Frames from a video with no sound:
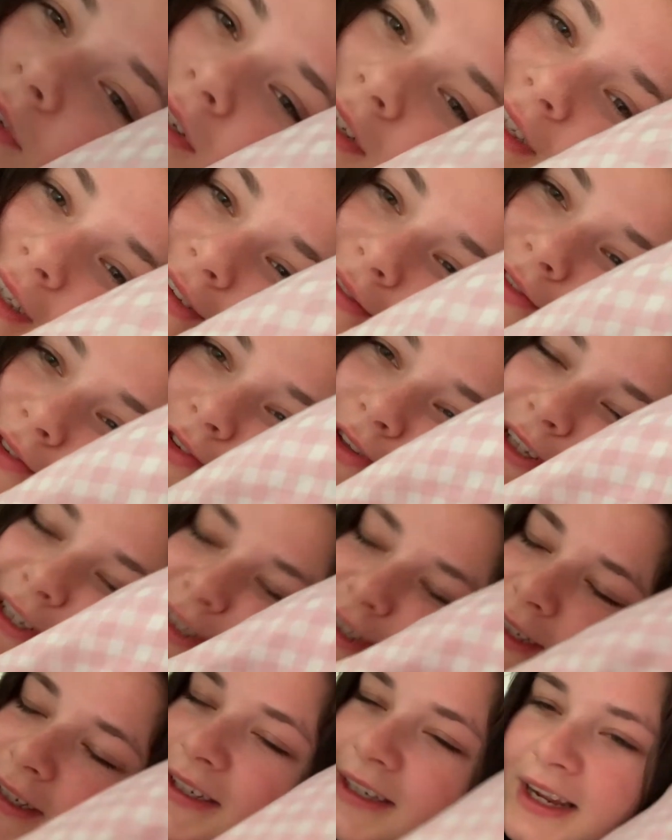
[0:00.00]
to give you like
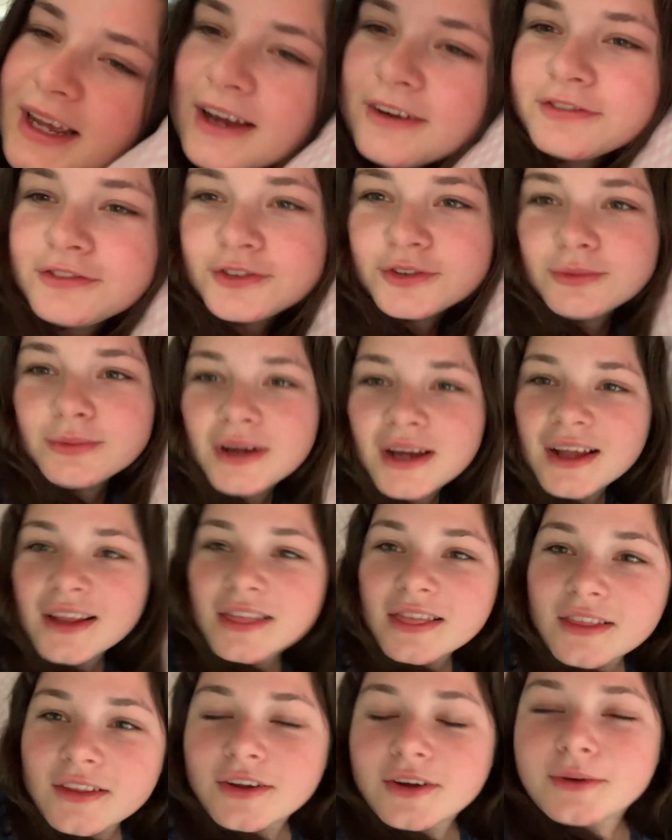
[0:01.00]
an aftermath
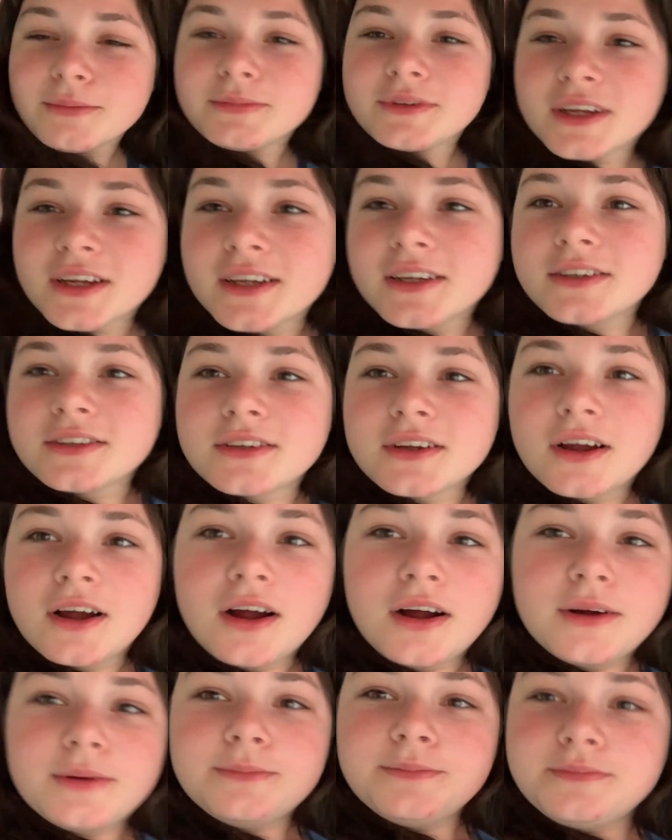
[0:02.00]
update.
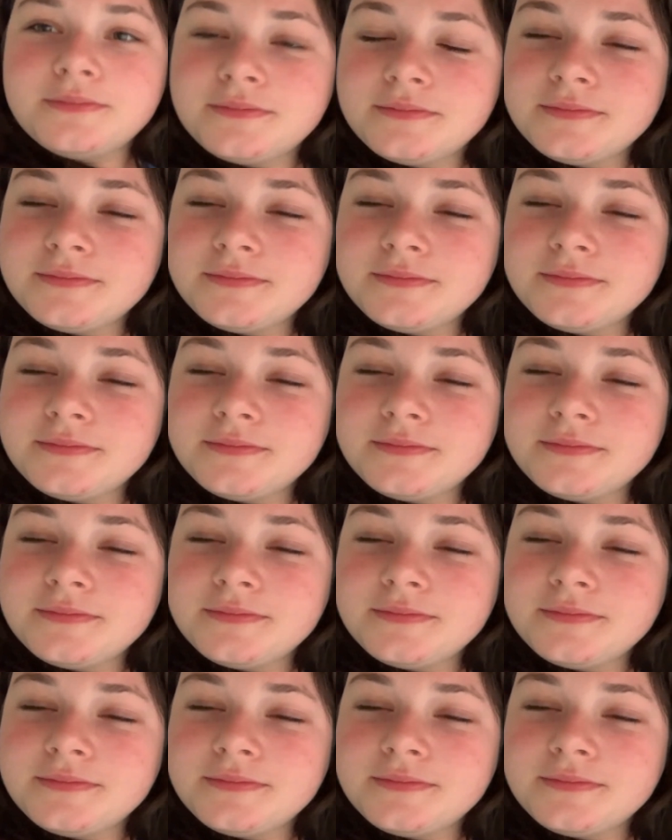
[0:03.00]
Um,